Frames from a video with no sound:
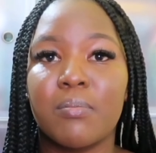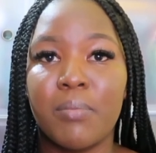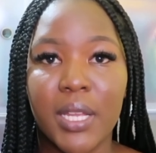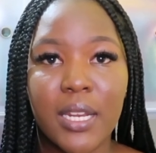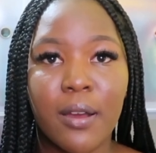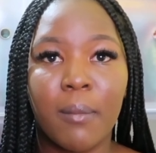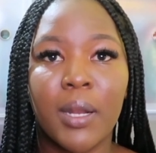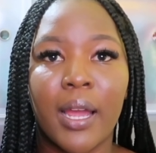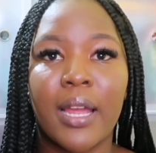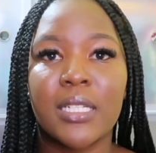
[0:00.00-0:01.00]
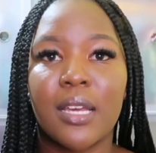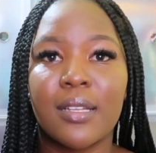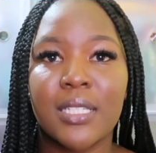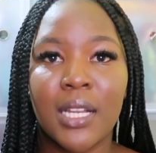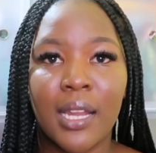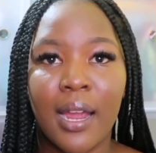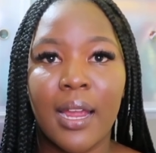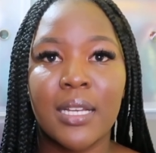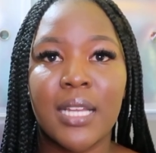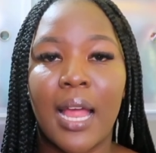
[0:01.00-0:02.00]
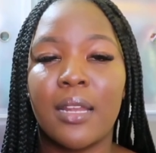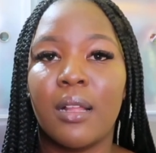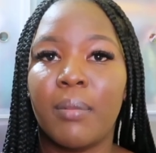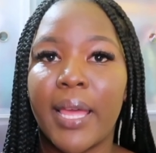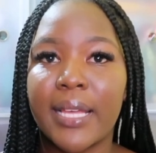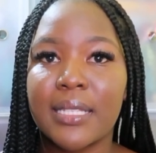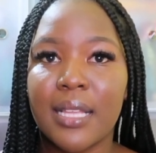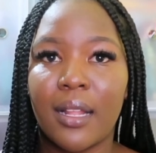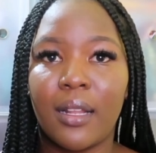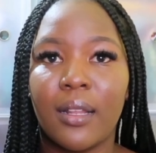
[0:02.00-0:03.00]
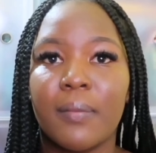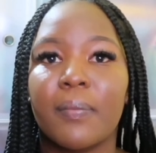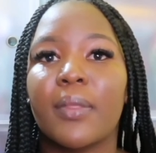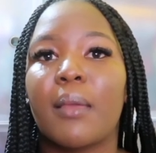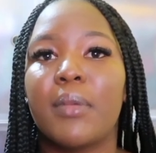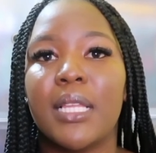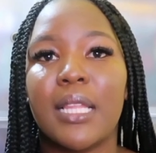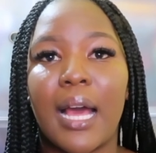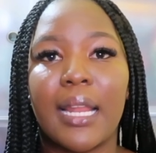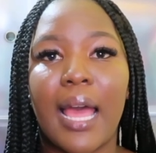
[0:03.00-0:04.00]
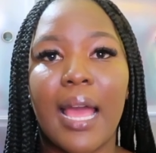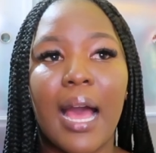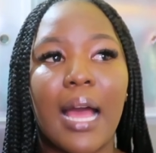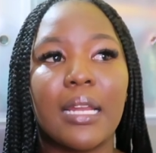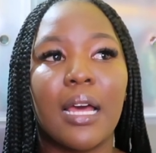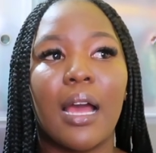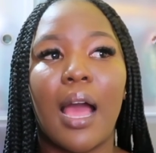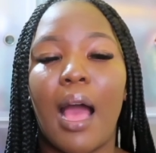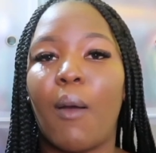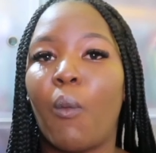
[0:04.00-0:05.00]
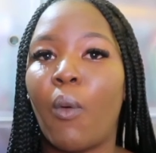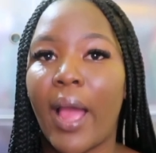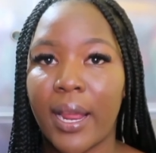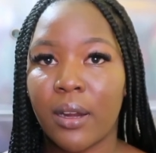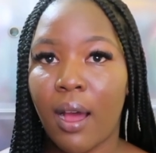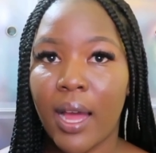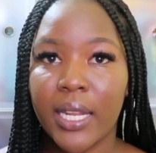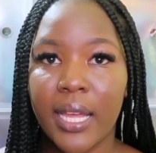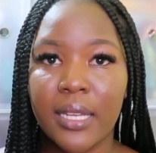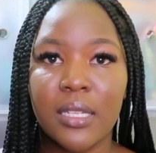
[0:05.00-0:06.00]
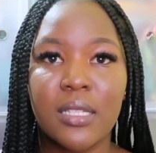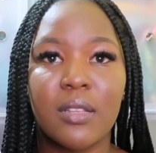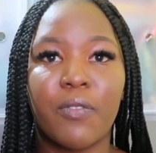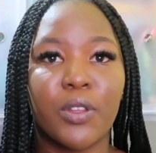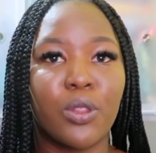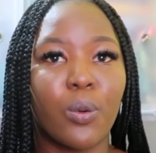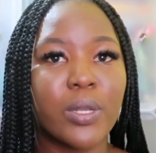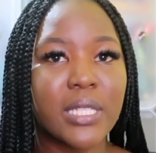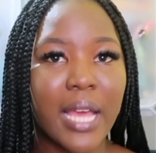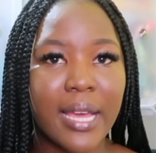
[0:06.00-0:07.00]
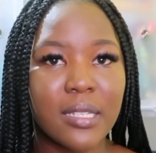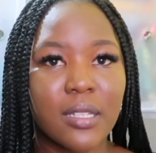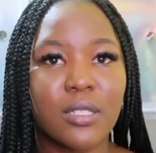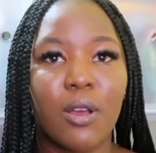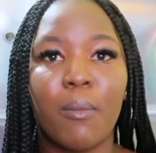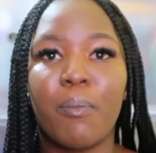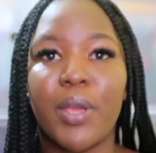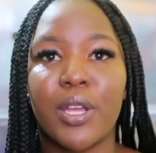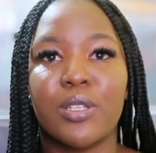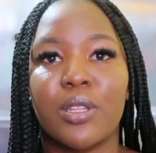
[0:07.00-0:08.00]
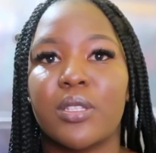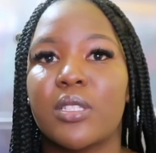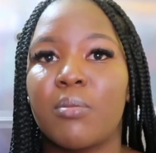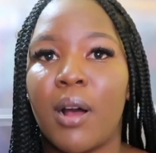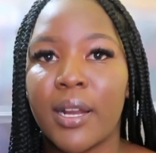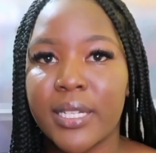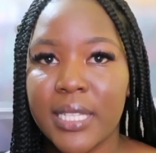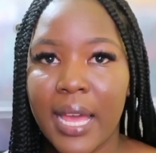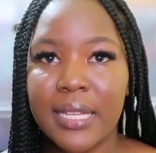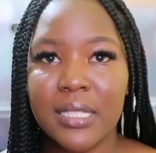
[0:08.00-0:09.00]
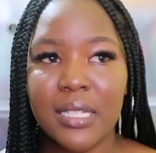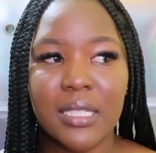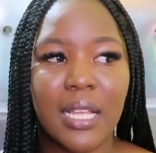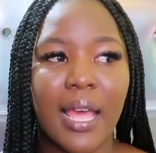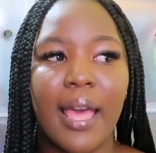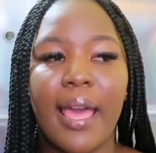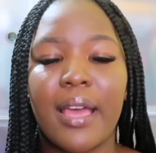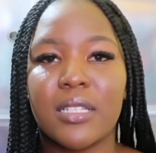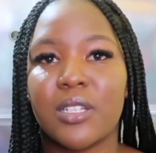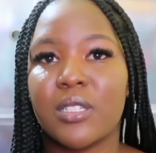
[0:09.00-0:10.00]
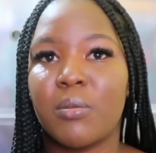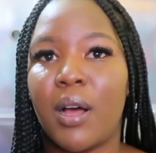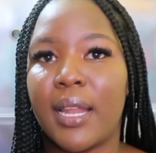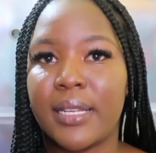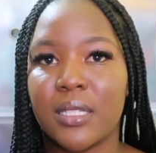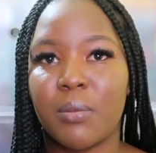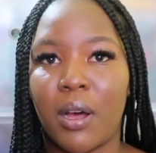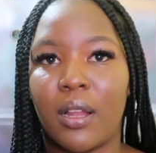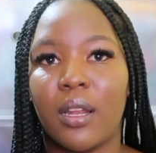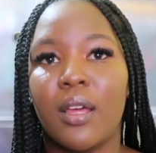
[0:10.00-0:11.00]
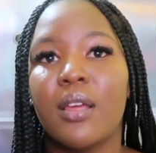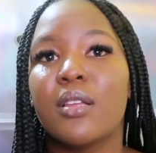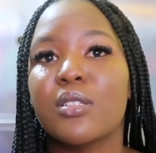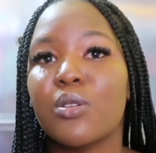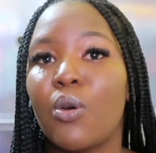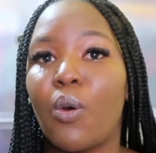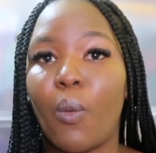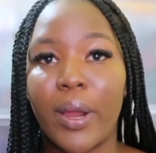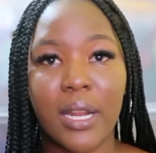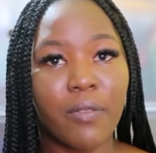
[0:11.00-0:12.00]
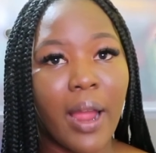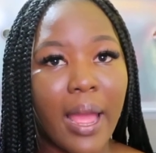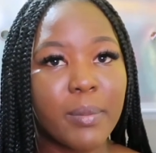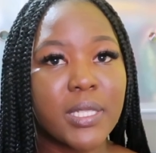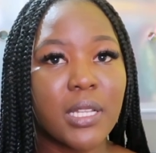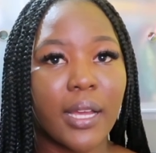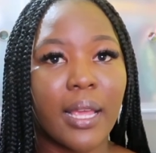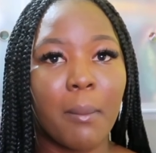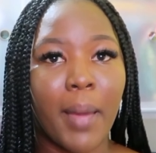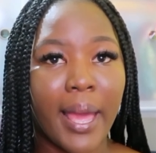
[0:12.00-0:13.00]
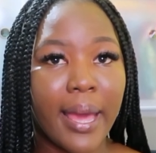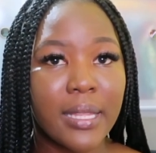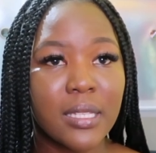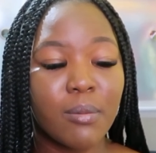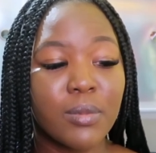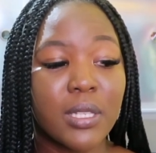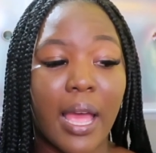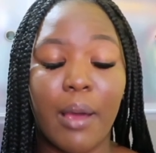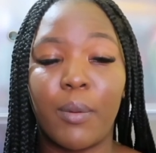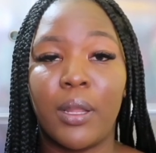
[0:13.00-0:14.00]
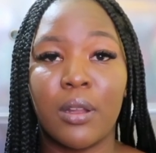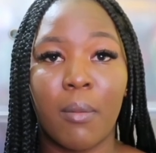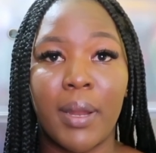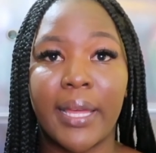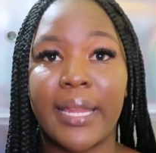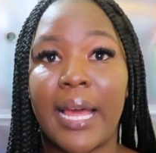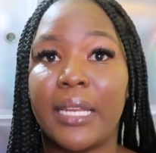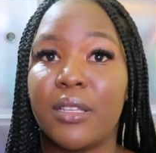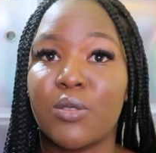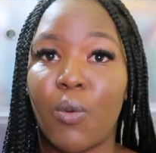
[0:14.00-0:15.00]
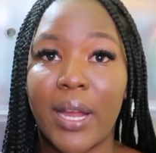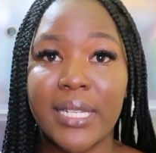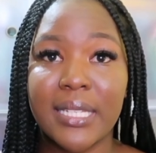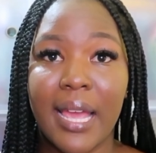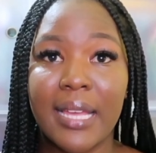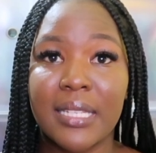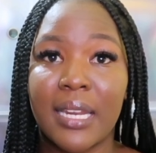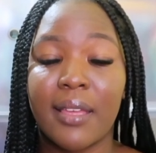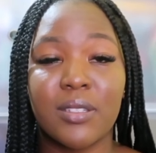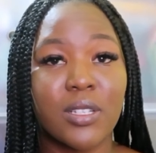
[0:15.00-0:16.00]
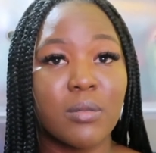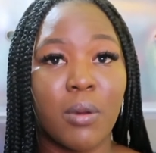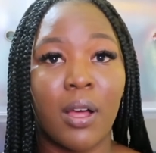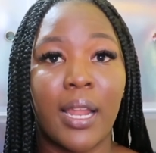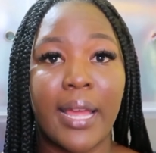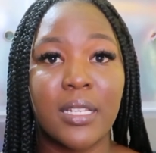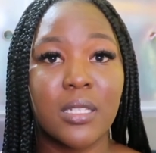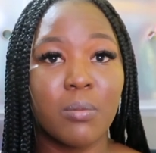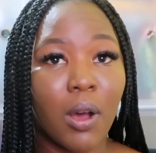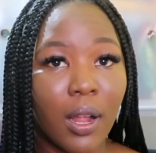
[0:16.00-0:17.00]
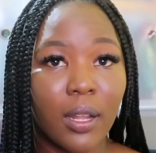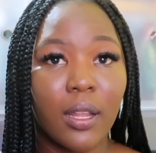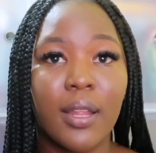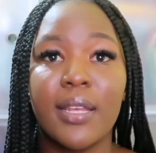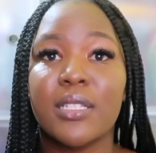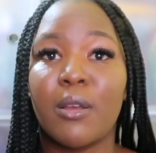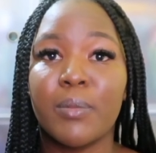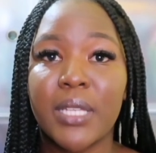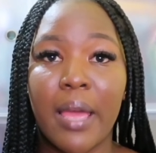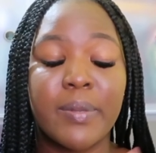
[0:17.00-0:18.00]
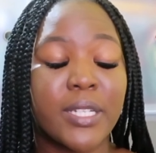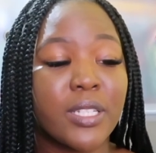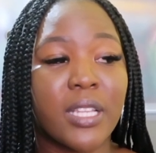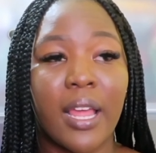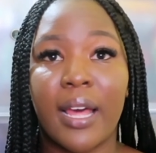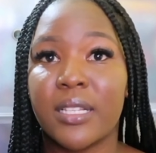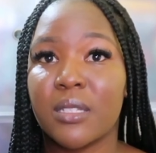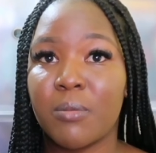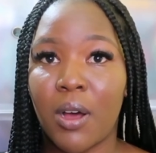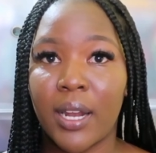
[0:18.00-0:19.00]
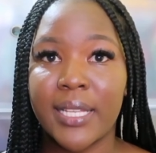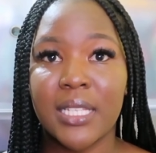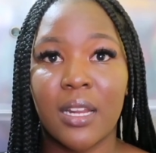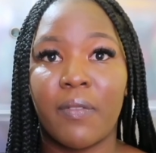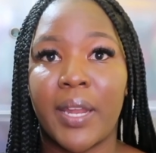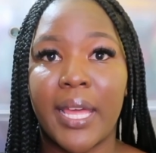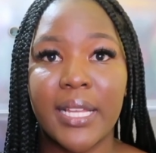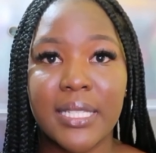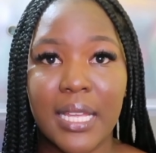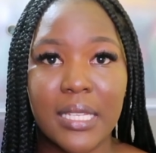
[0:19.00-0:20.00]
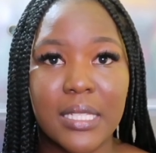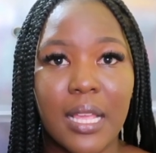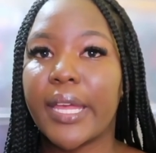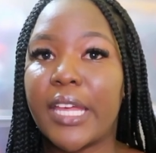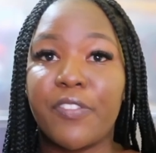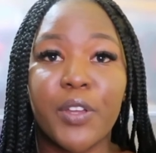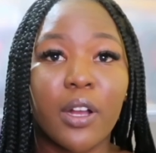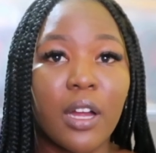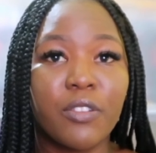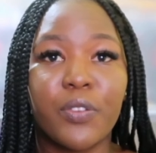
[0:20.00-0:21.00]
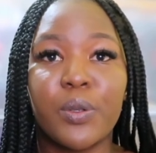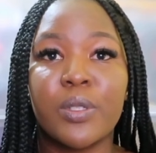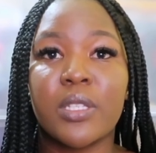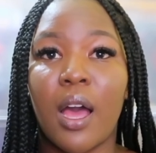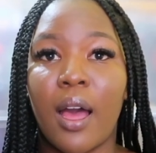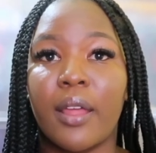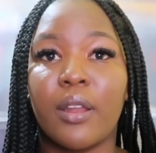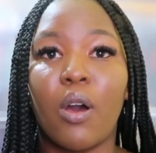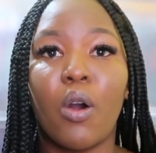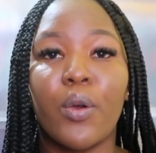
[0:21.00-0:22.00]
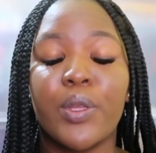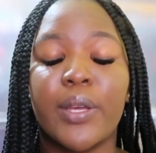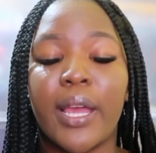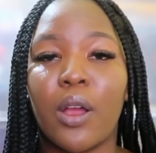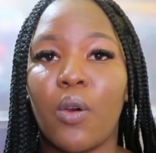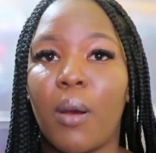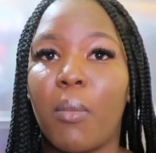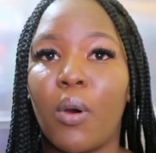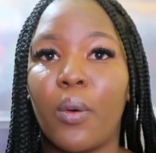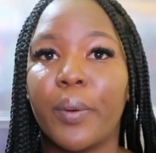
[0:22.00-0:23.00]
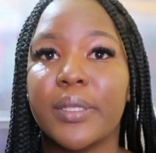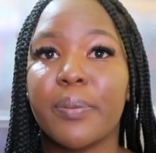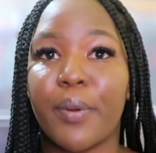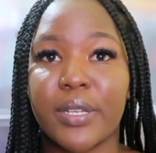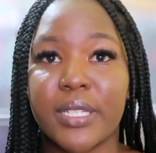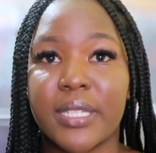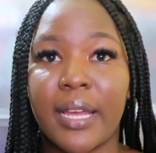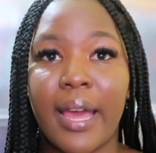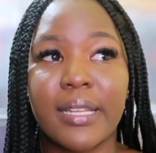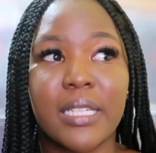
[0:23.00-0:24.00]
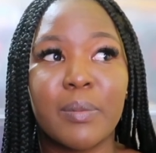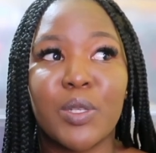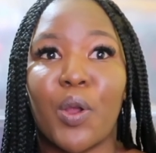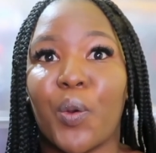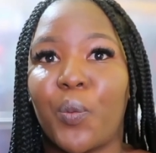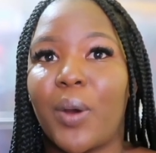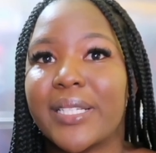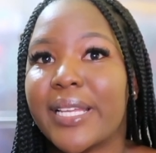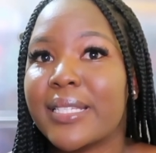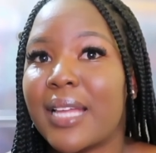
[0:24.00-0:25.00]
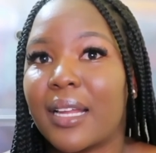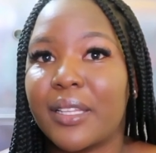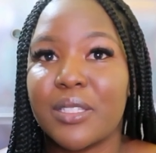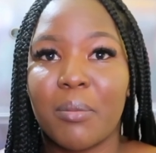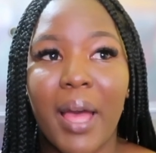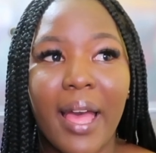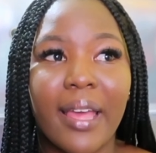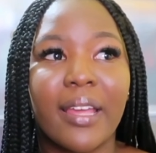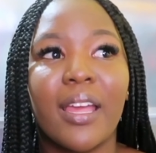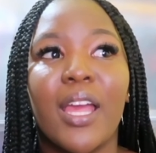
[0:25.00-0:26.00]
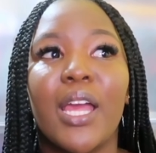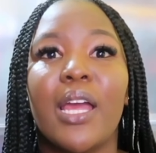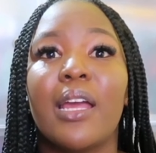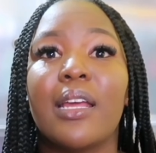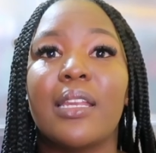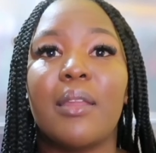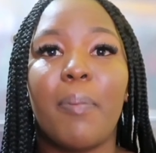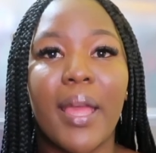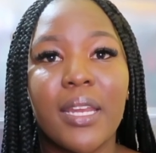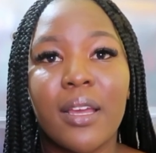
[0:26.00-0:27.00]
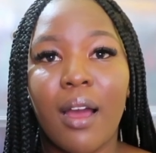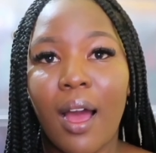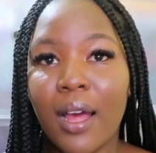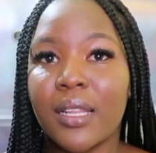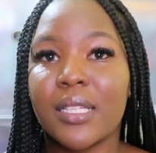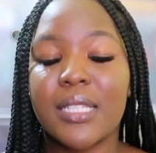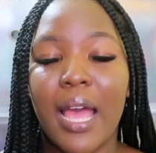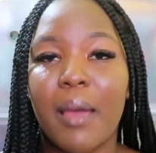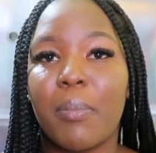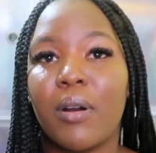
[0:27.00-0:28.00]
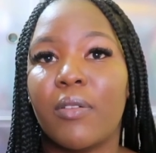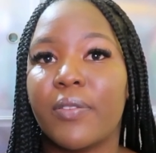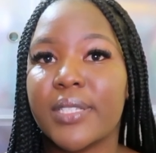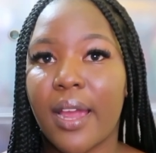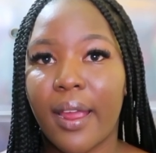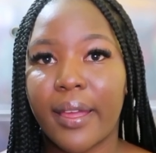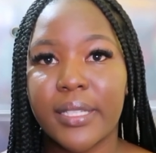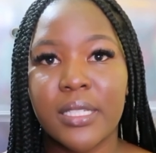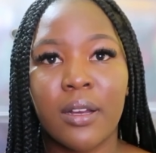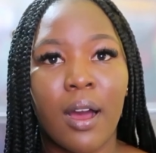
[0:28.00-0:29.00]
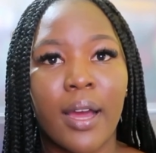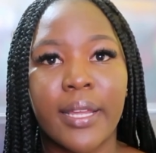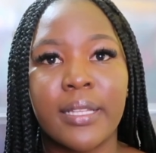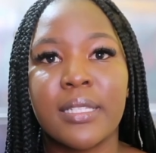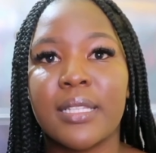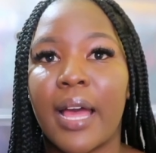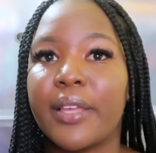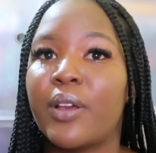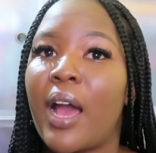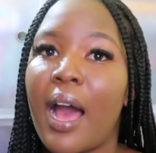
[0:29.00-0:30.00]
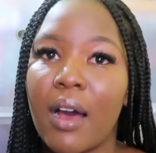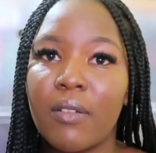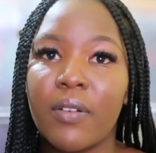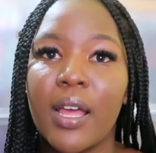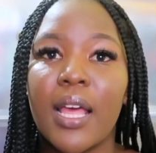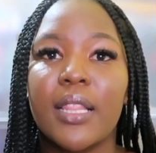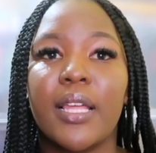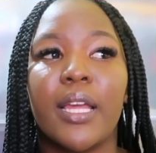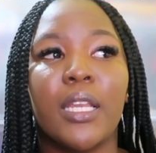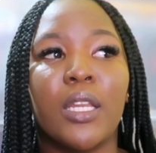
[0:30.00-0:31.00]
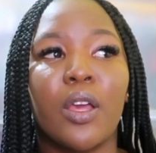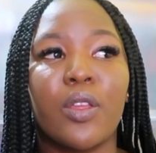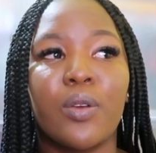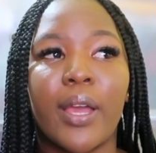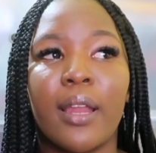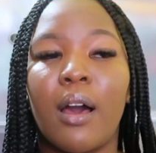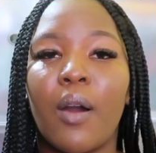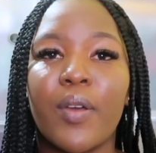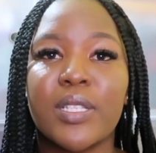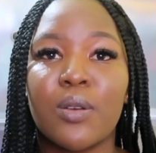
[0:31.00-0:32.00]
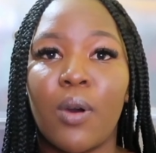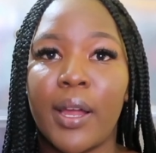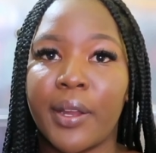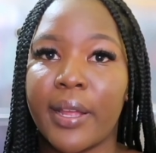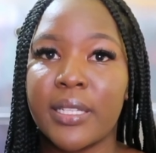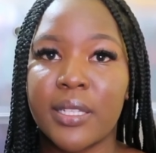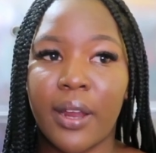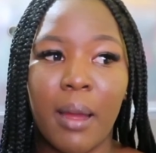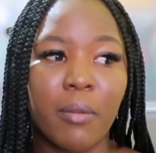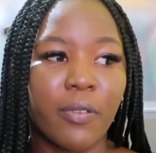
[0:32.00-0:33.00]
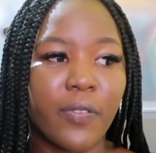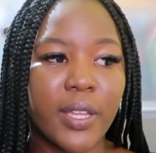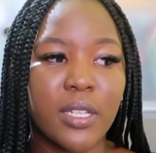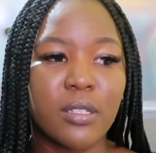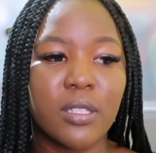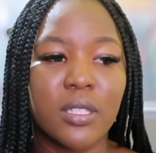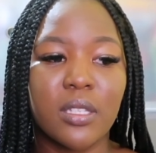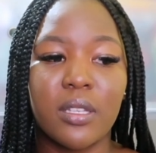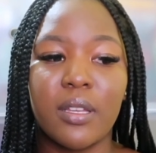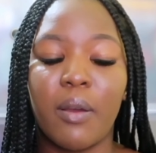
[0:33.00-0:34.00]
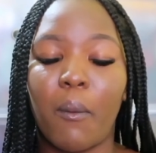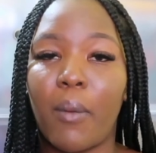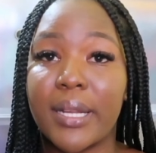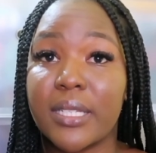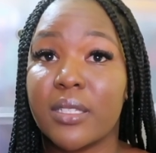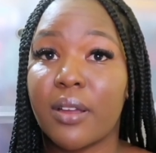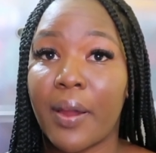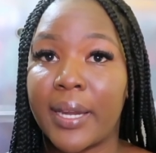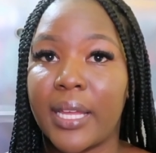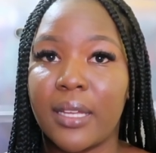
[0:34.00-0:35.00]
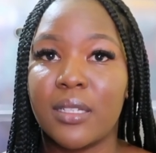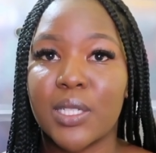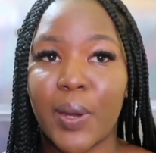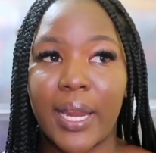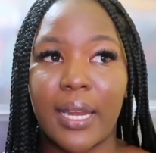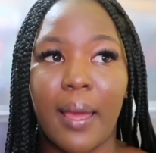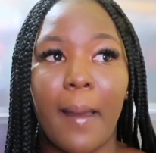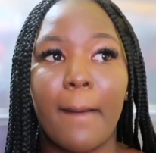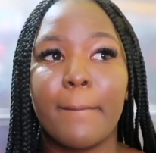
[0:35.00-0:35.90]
medium, large, extra large, and double XL, being that I had a wider audience for those sizes compared to the smaller sizes, extra small and small. So whenever I'm stocking my items, I will normally get at least 1 size in extra small and small. Sometimes I just get a small instead of an XS. If you're confused on how you can go about purchasing items or what exactly to buy, depending on the type of targeting audience that you have, then you can always go on your Instagram feed to see what is currently in trend.